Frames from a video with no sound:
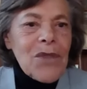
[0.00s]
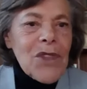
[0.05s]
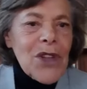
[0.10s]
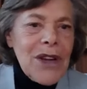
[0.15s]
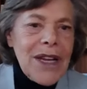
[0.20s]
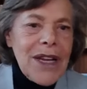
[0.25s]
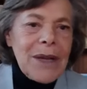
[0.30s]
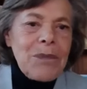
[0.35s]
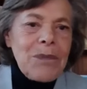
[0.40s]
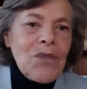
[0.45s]

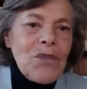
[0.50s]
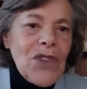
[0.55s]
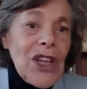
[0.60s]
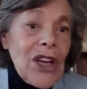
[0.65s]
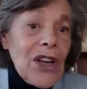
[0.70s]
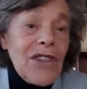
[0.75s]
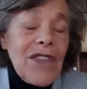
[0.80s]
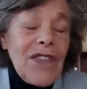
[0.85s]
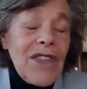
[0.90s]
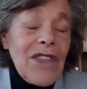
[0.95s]
And, you
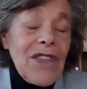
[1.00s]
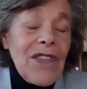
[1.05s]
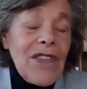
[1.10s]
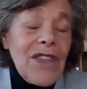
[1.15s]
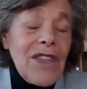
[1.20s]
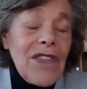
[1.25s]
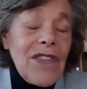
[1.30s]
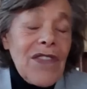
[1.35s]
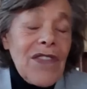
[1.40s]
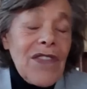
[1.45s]

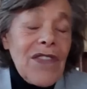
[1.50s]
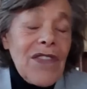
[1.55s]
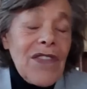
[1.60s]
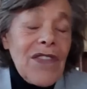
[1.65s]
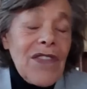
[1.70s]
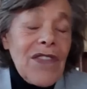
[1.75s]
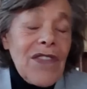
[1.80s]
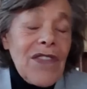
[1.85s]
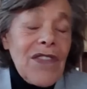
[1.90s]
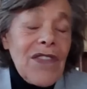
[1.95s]
know,
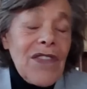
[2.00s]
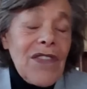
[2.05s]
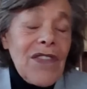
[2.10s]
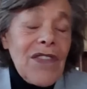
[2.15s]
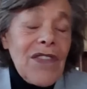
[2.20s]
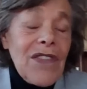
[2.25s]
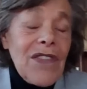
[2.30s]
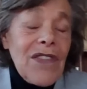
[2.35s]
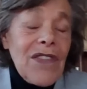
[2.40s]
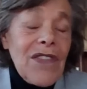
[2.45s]

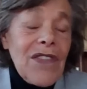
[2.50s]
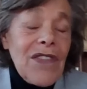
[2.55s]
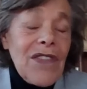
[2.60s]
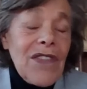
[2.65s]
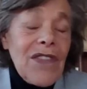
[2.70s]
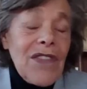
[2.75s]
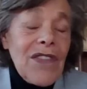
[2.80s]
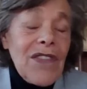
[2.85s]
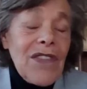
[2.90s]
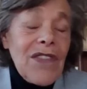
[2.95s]
to be
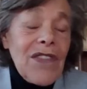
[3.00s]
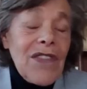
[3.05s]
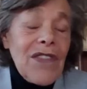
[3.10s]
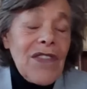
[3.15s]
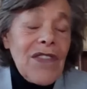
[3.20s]
gullible,